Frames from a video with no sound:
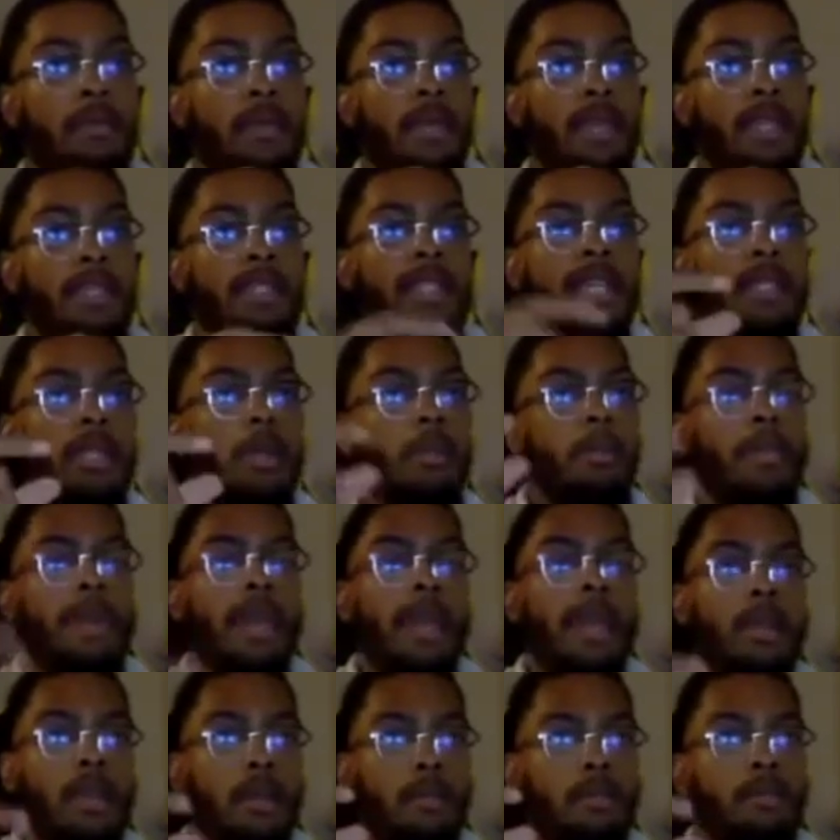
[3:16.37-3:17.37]
It's like the
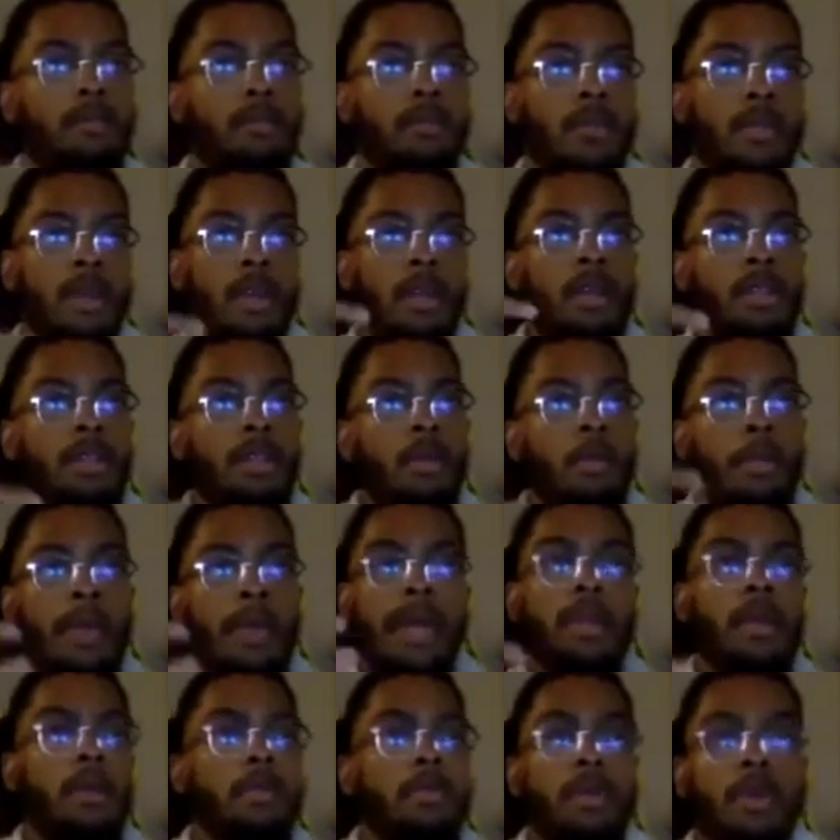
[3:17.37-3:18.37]

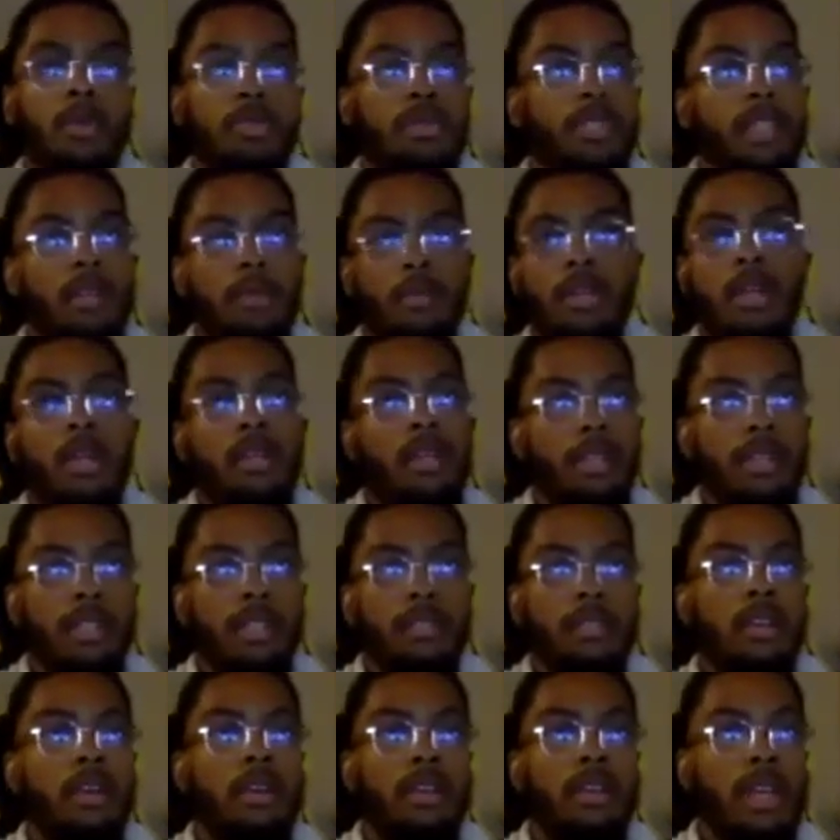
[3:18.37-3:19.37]
backup pro team. Call it
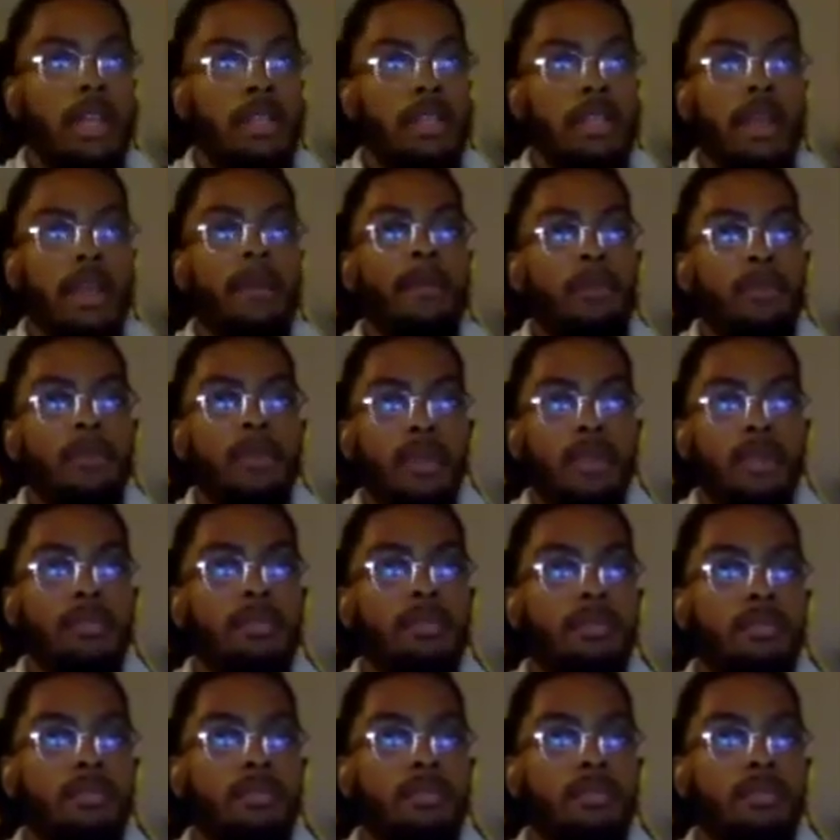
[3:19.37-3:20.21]
like that, you know.